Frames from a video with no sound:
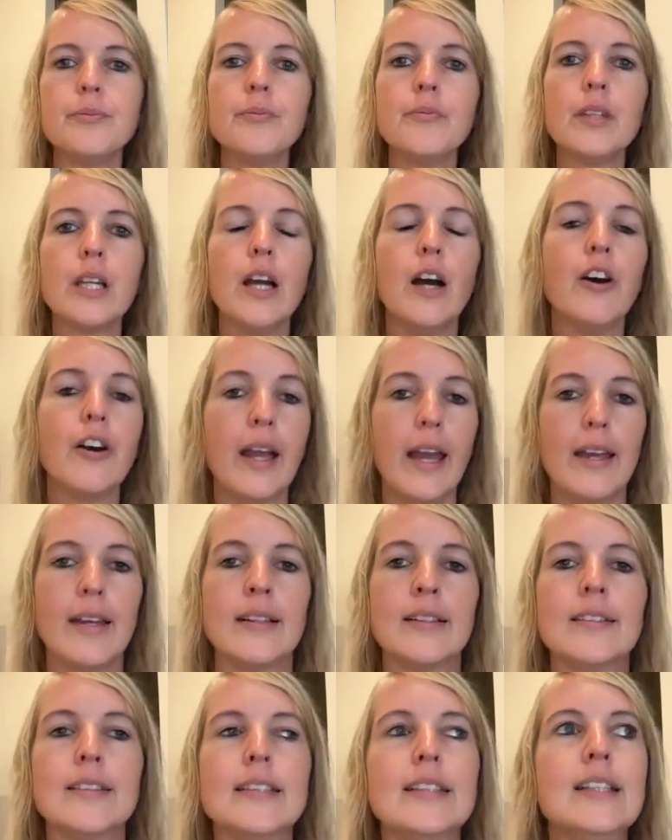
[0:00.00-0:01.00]
Okay,
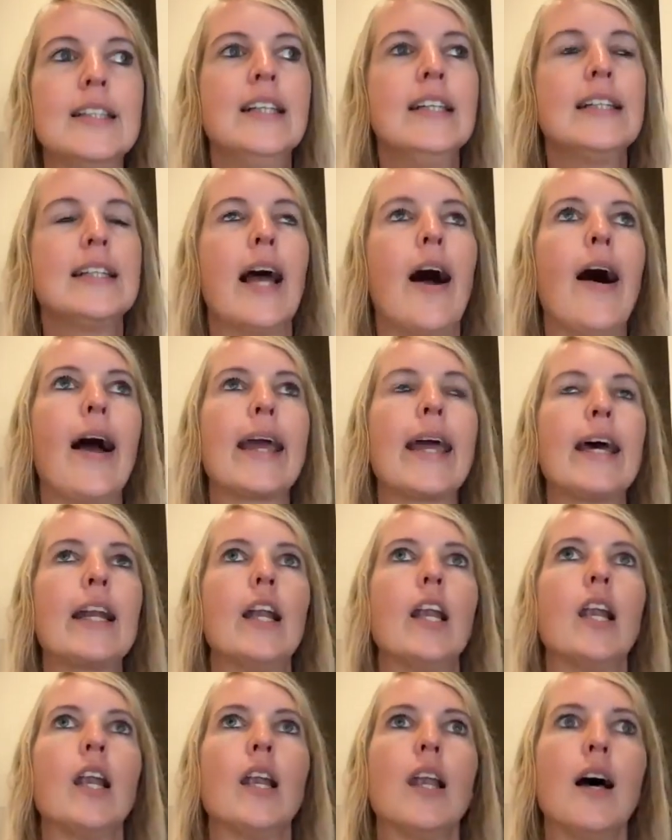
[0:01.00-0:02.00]
now I get a
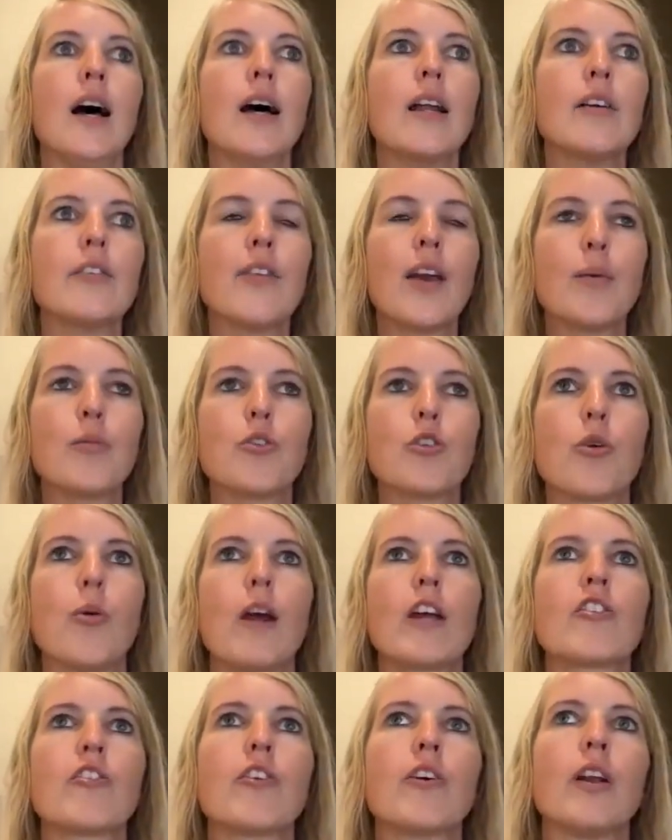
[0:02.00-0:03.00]
lot of times the
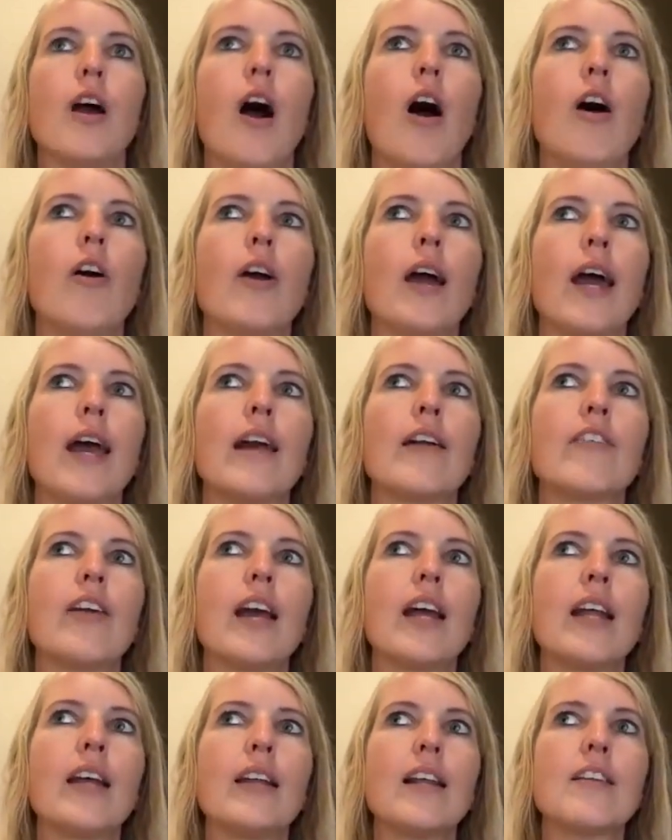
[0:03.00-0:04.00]
question, okay,
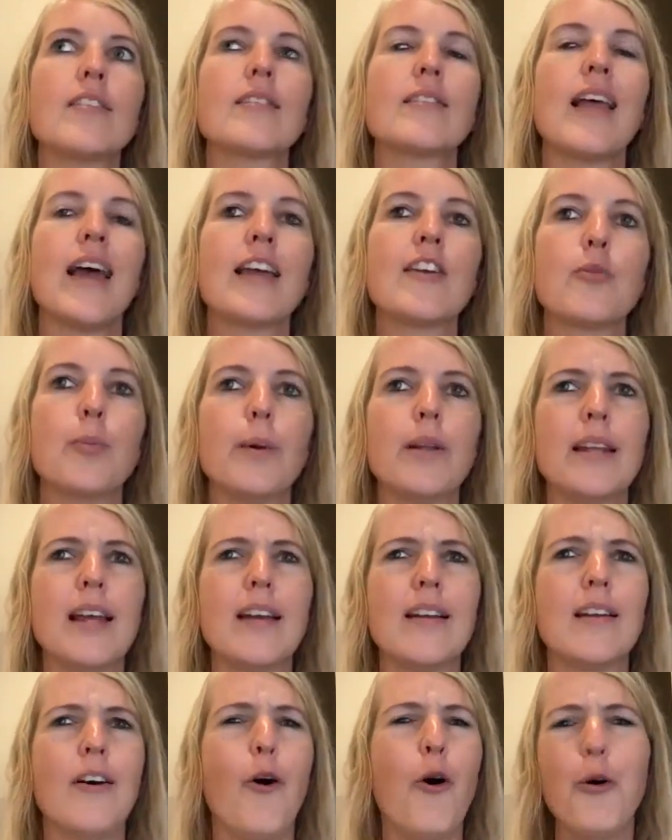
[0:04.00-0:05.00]
Rihanna, that's nice, but
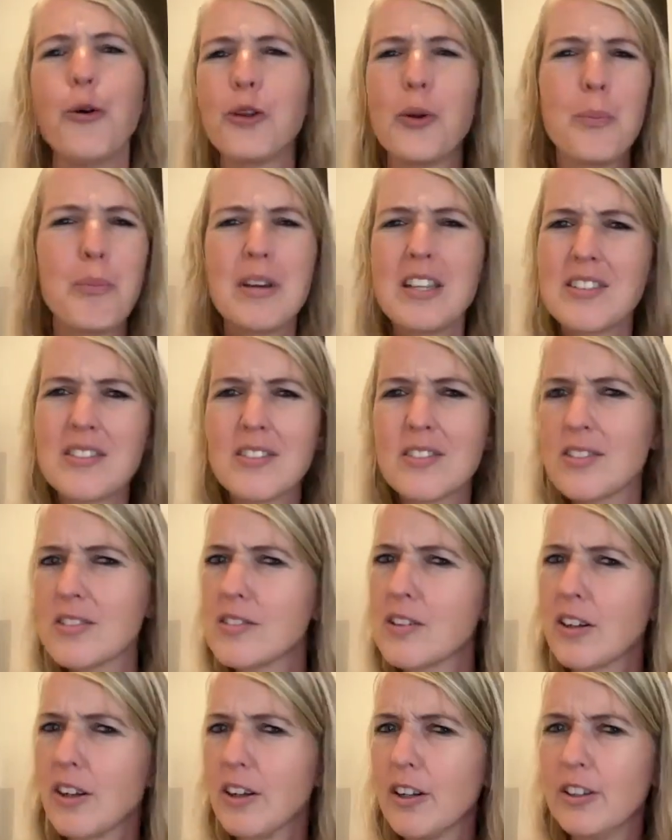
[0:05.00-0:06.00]
then all the businesses
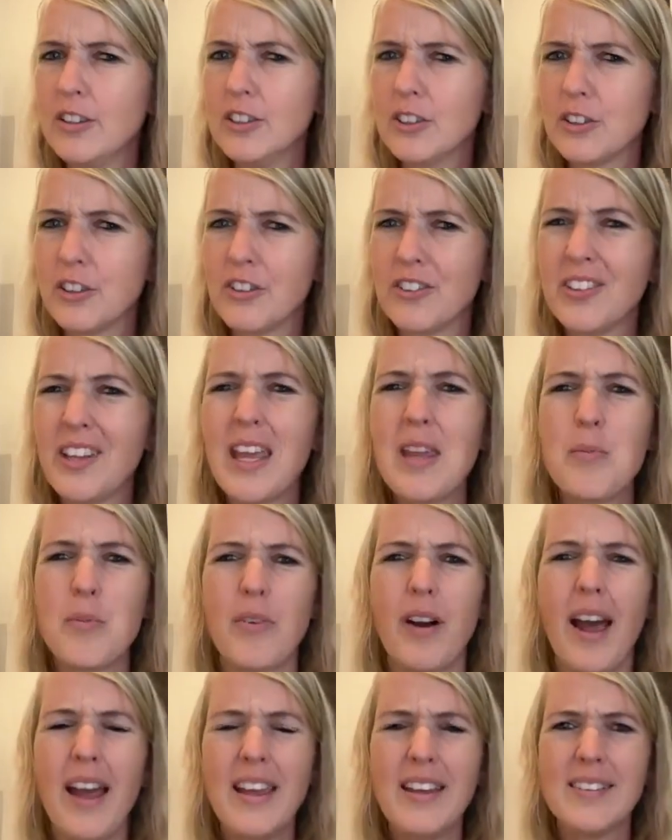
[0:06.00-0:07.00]
are gonna look the same,
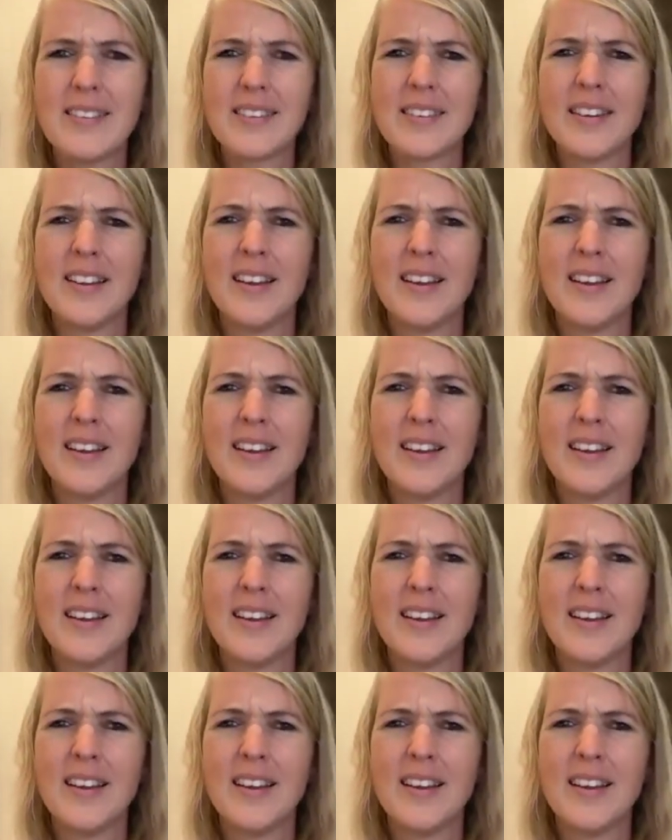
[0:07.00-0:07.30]
right?